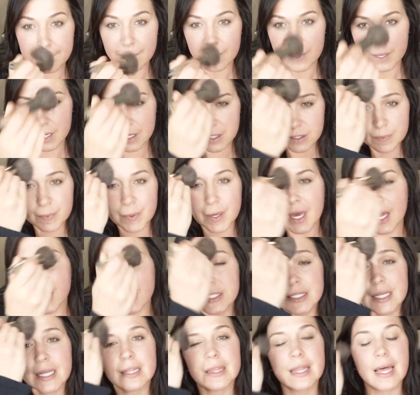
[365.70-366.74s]
is because
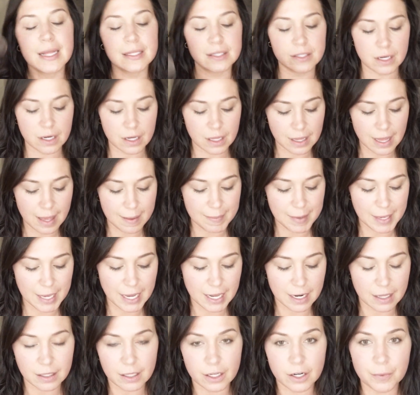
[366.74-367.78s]
then that's gonna let me get a
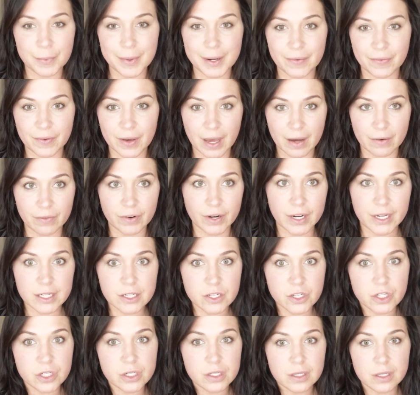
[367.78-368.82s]
little bit of
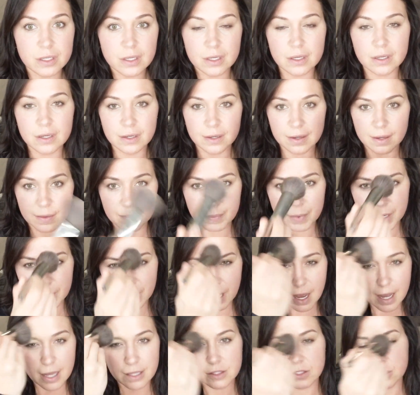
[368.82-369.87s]
coverage, but
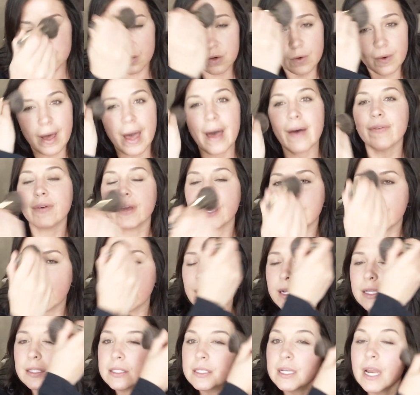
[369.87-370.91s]
not too heavy, and
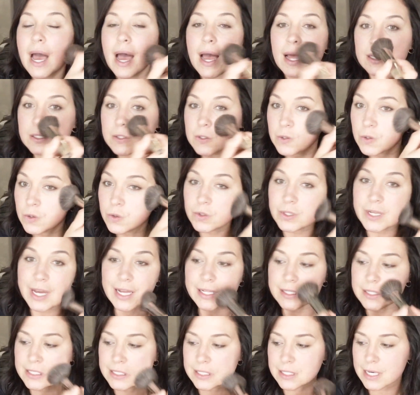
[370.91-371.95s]
it's not too
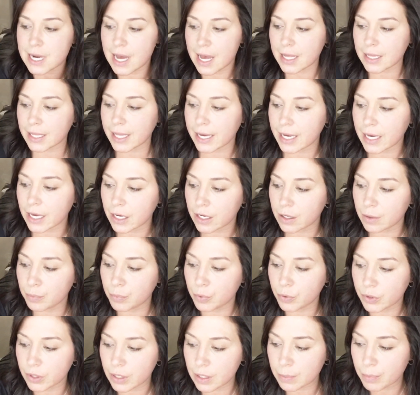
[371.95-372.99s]
dense. It's not like a
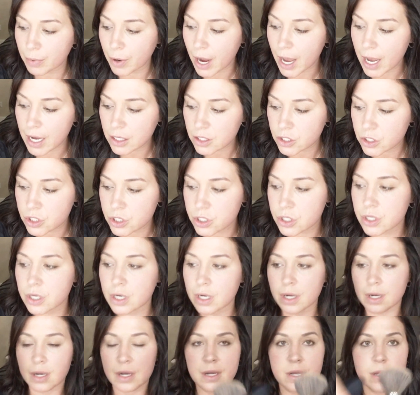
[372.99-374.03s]
kabuki brush
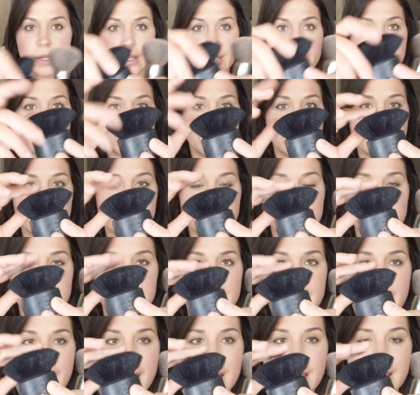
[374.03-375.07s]
like this
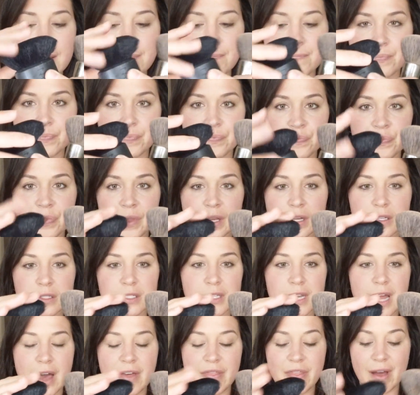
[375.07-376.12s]
guy. It's
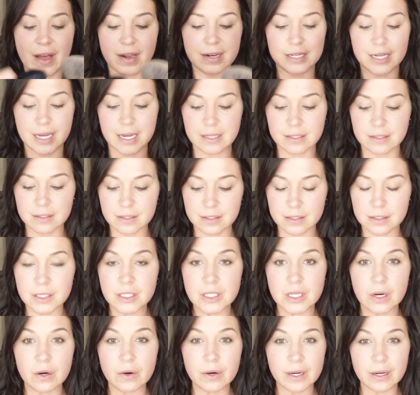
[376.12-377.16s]
not that dense,
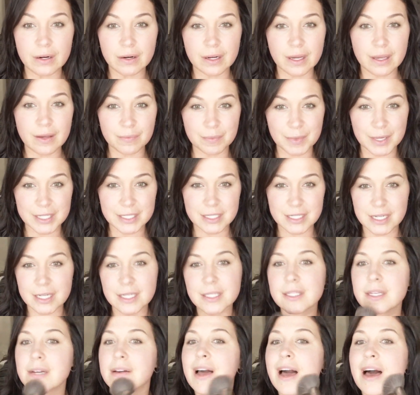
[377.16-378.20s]
so it'll give me
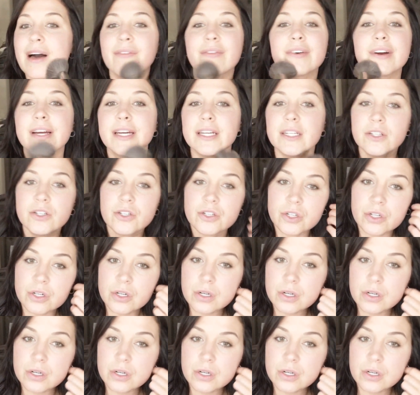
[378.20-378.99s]
decent coverage